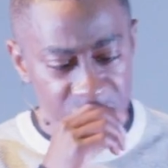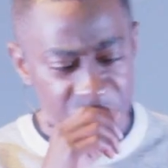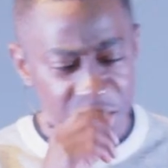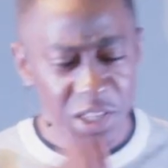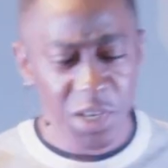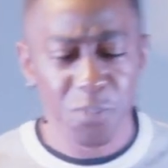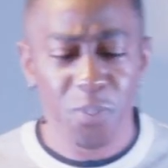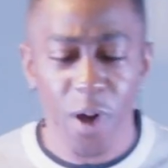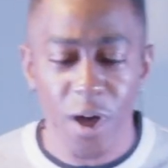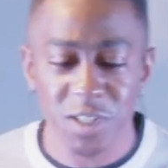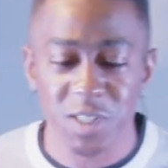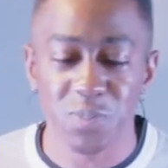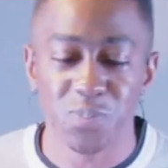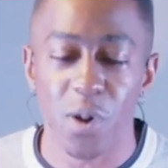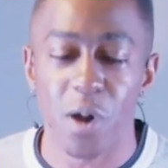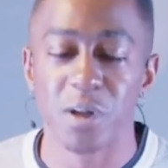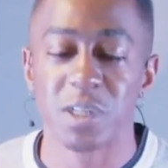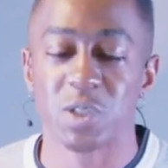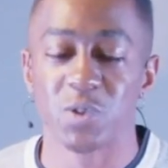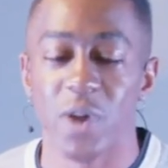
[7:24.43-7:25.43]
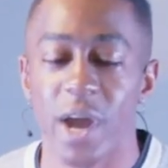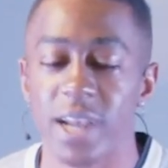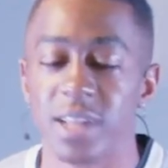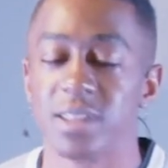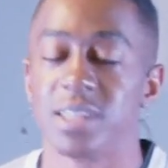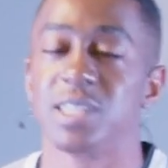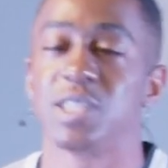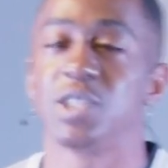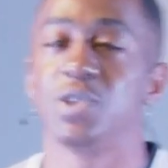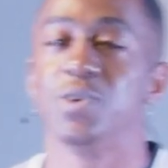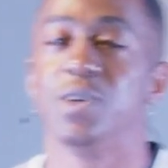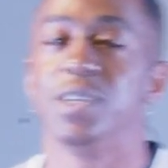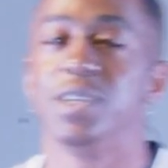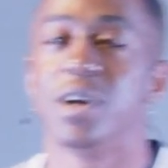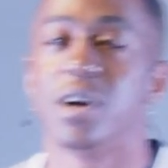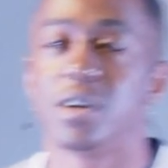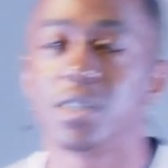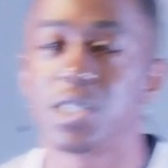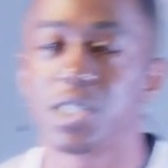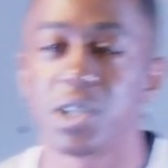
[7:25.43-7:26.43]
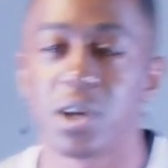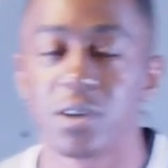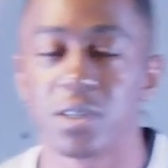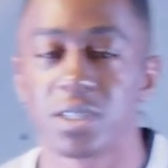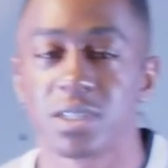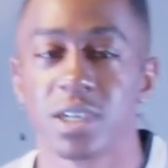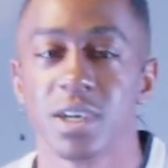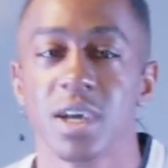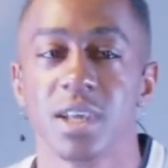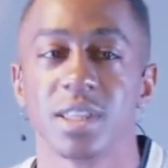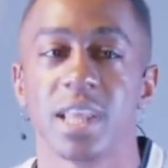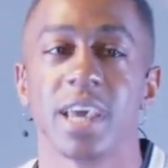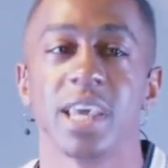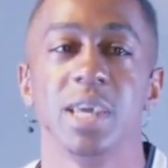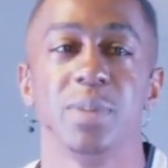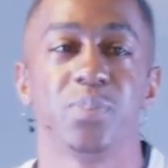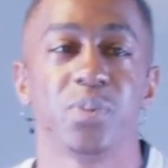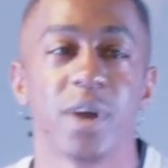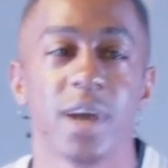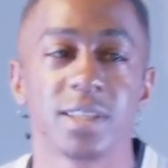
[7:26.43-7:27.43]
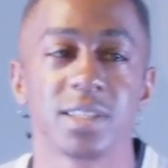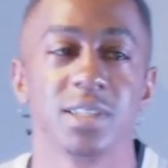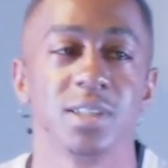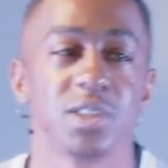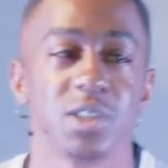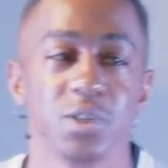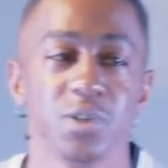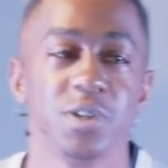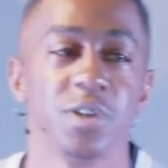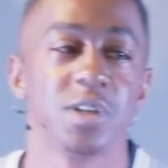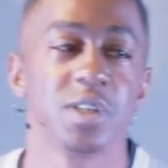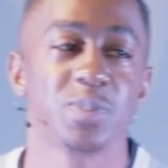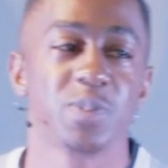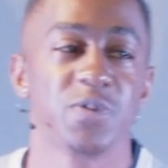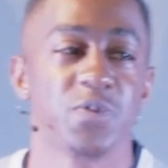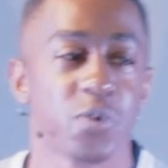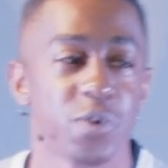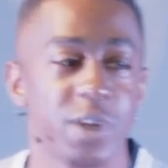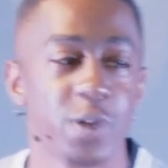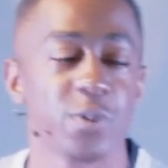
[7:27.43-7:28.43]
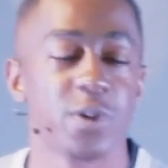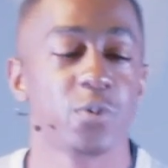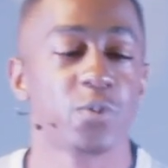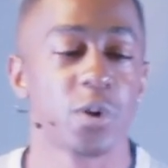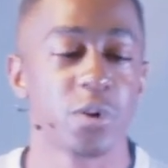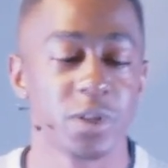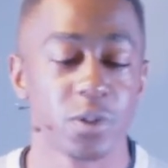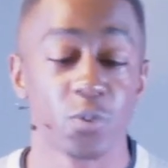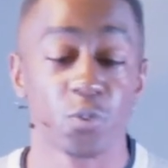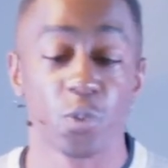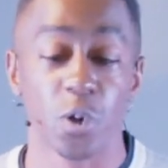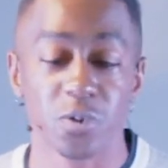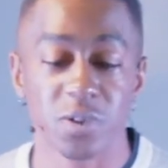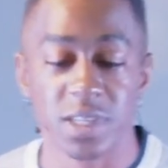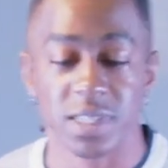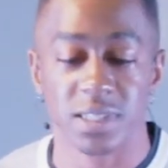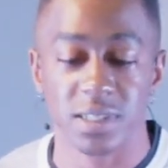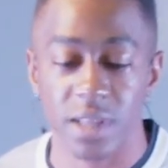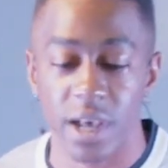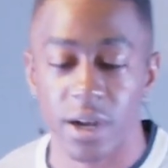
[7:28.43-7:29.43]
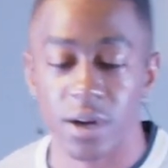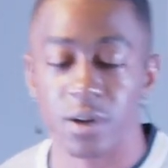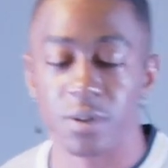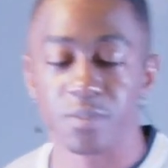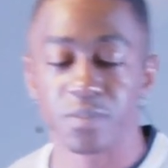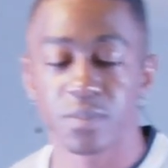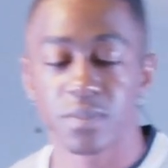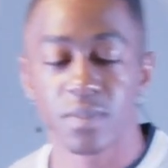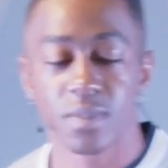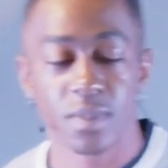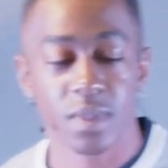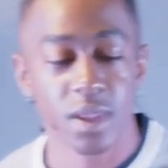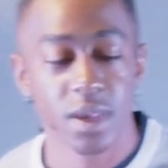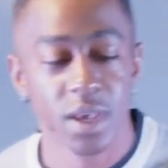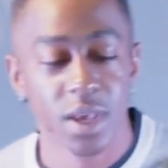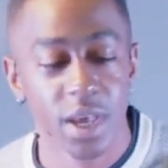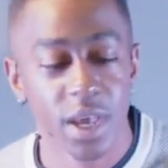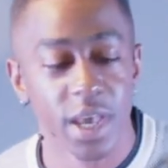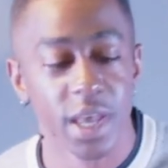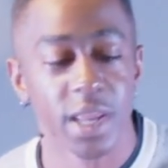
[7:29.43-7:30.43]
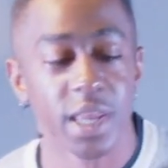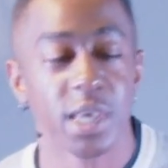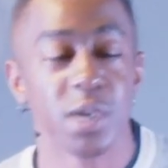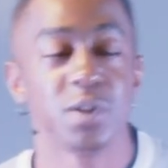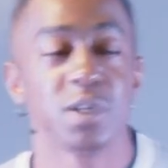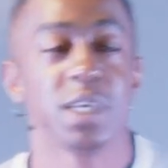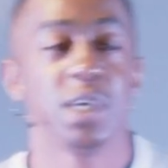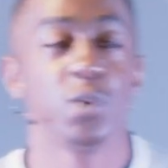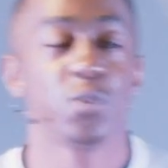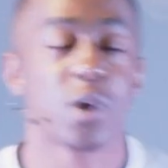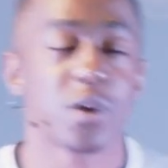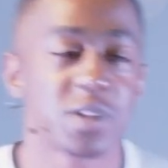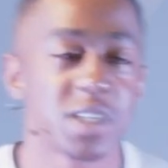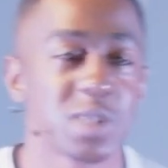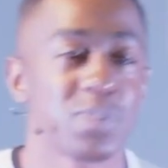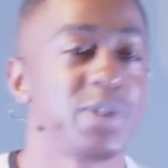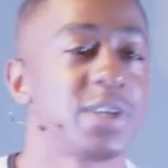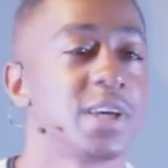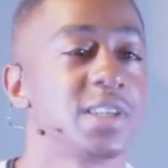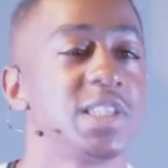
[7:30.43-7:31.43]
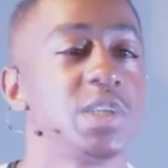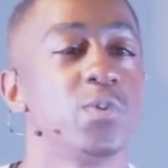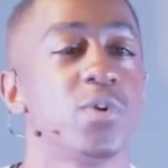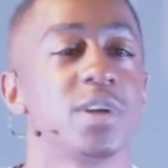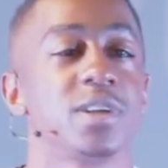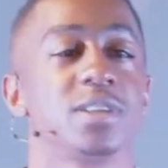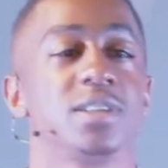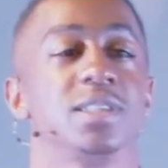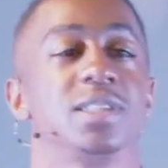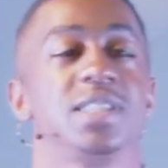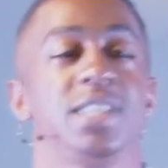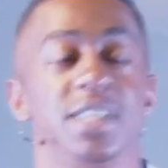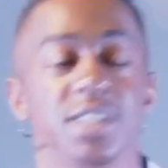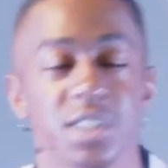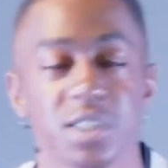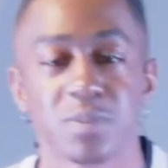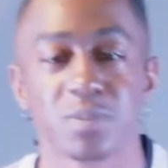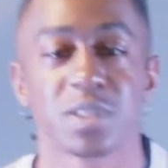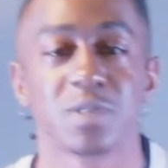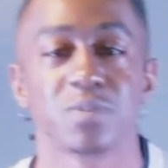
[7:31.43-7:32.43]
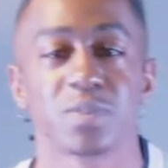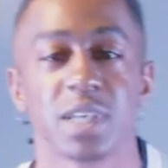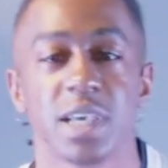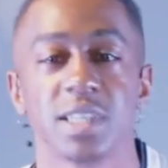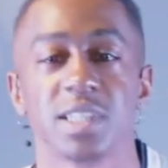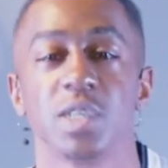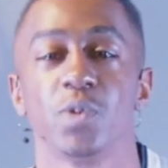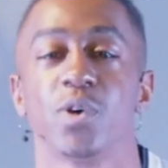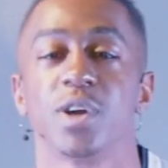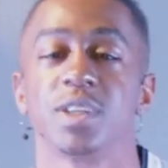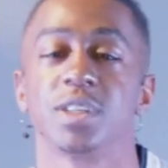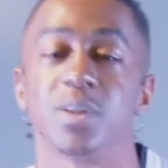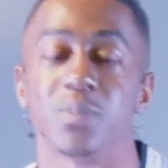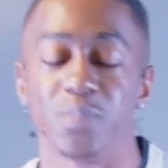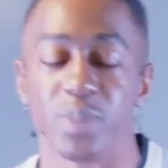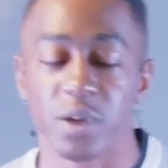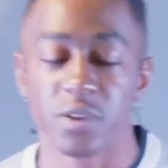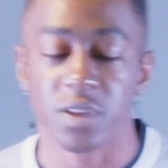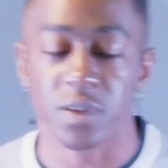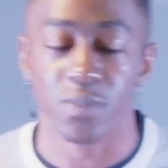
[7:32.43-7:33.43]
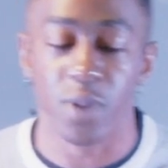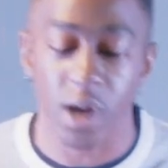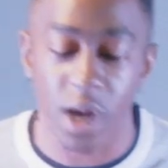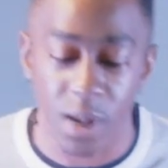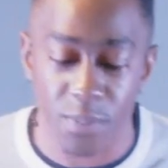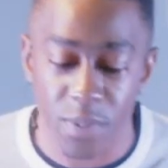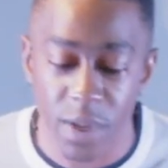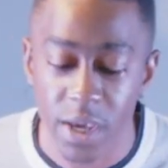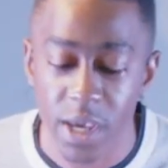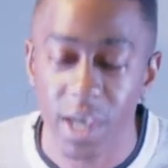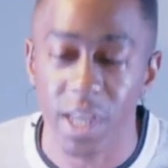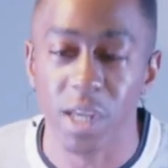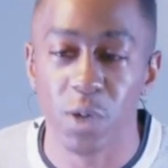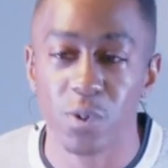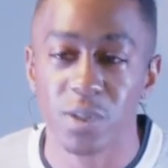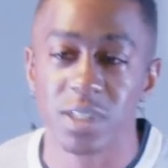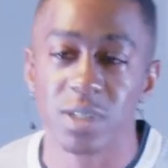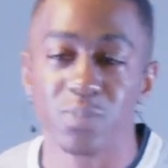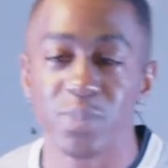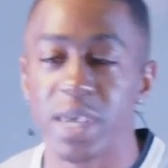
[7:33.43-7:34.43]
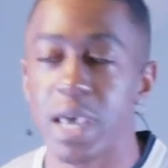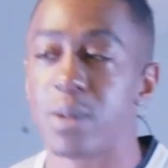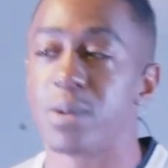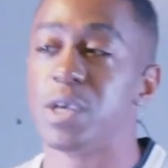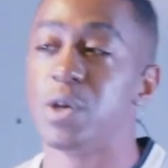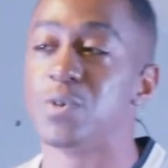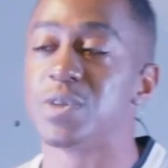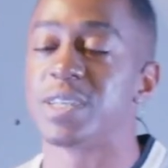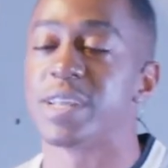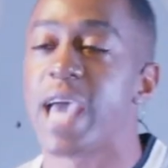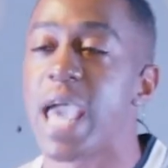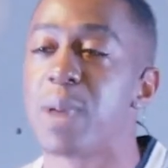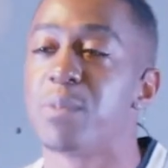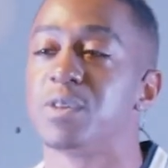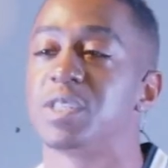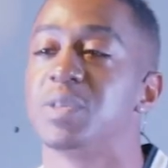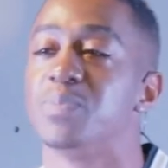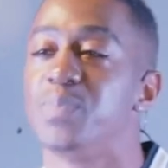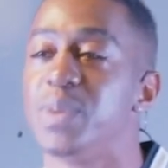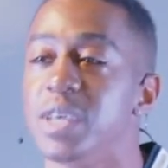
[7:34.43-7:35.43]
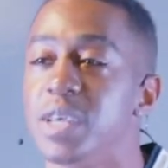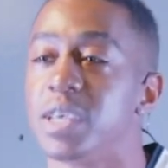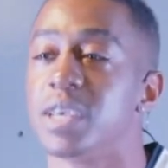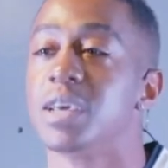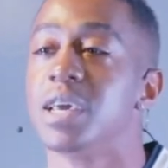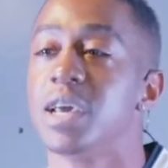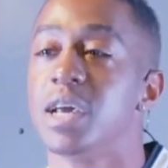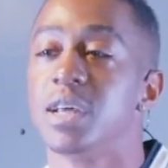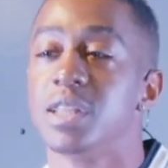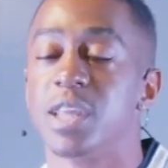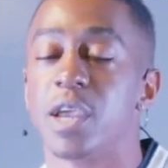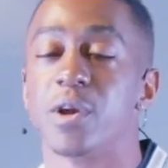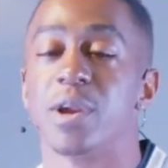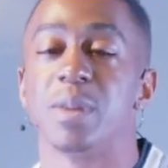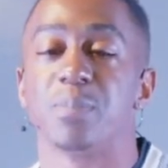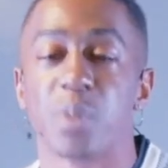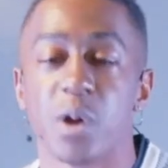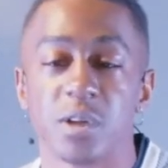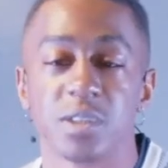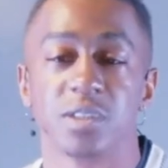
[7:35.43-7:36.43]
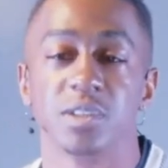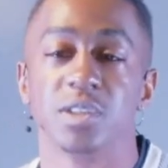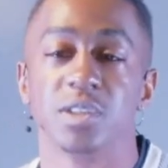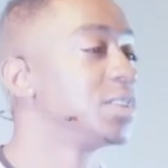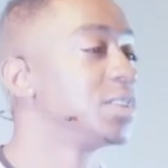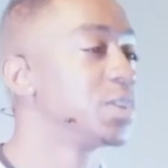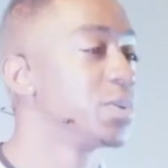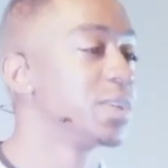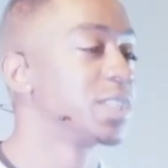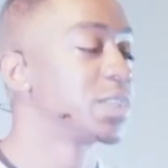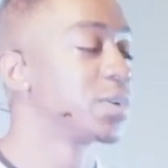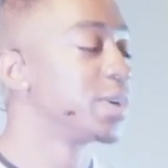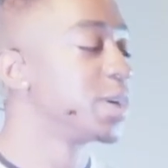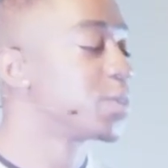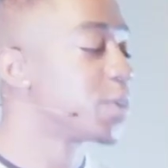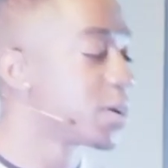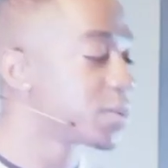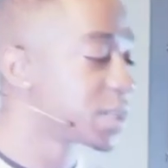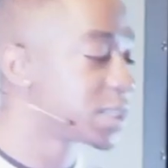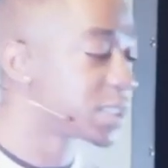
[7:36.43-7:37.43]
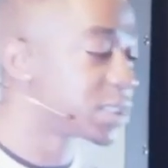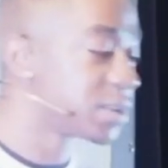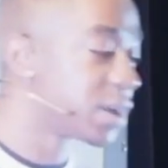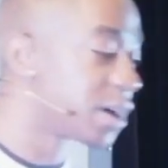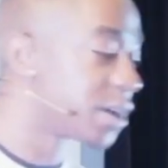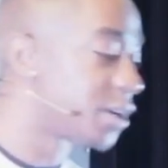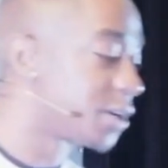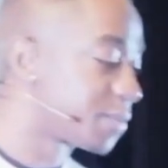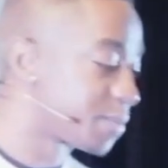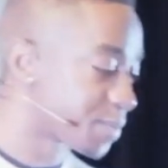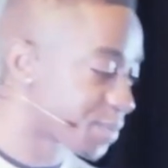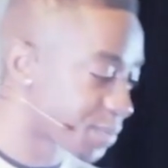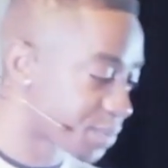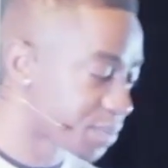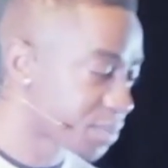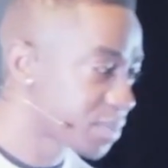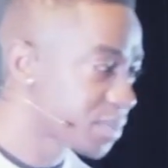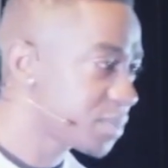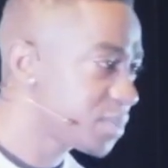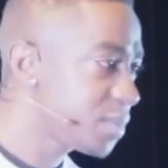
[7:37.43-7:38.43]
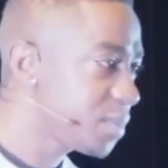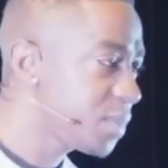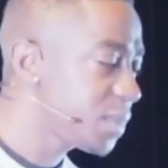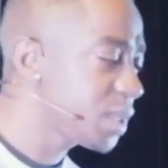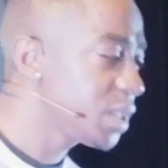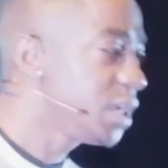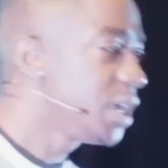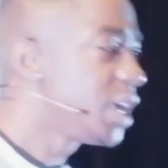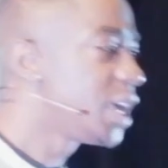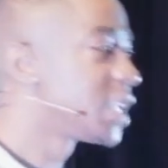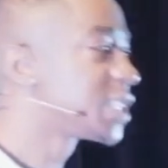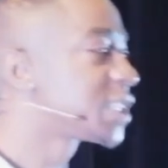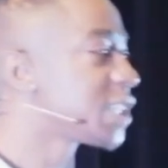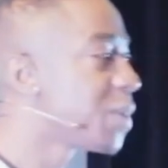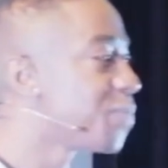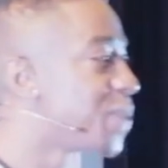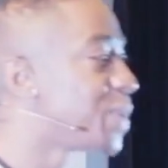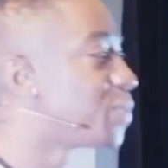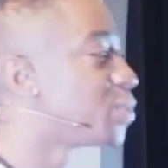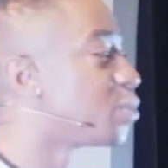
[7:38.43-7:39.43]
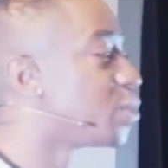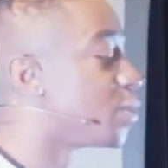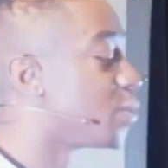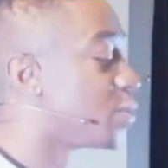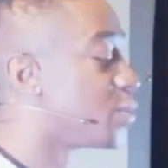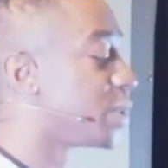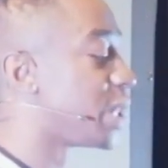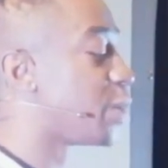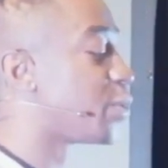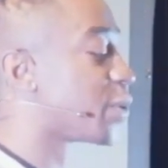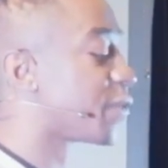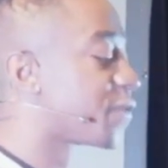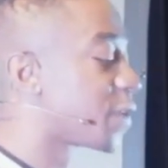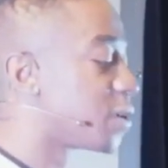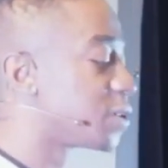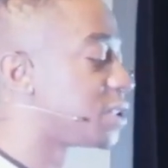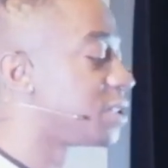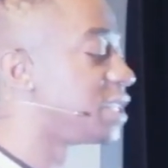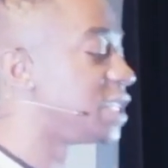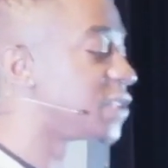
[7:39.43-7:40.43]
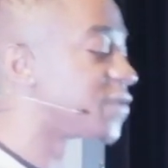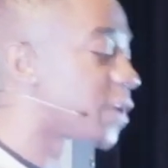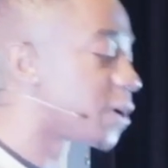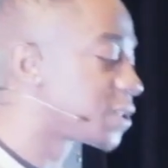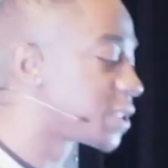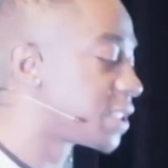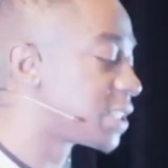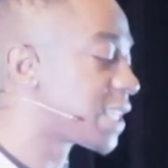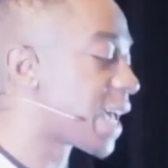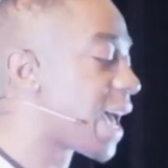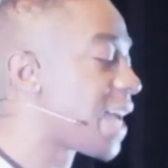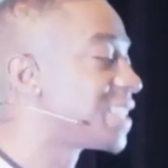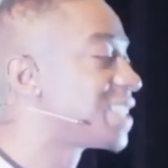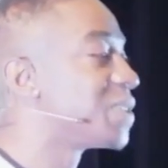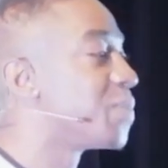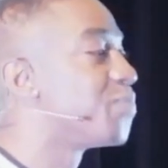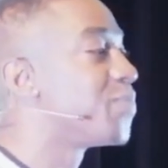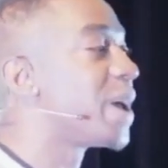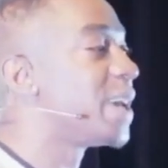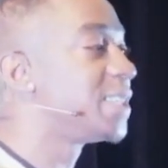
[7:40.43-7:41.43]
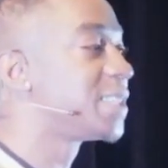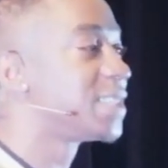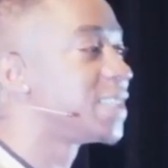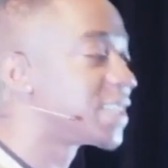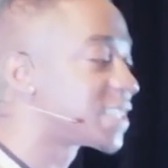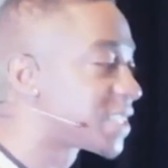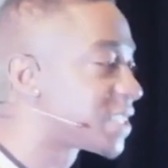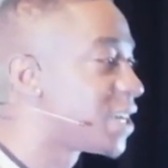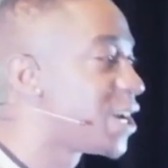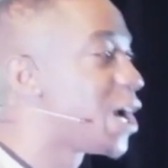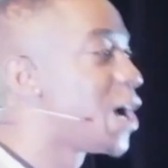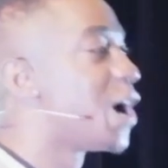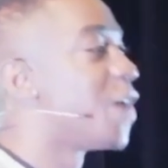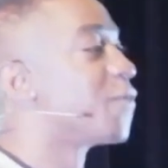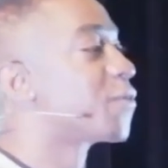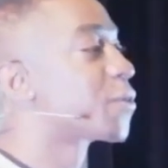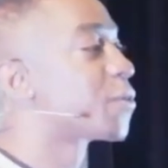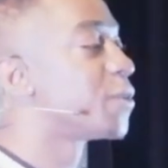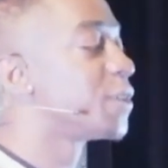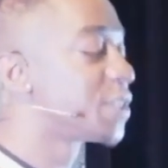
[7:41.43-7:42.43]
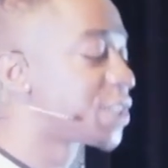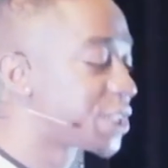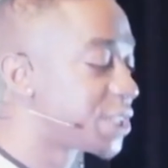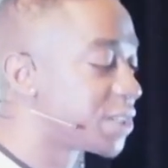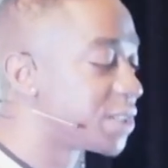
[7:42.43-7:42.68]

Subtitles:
The Apostle Paul is writing this to a young church that he planted 2 years before he wrote this letter. And he wrote this because he wanted to teach them some things. He wanted to build them up. And he wasn't able to be there in person it. So he wrote this letter. And some people, they refer to these verses as the basics of Christian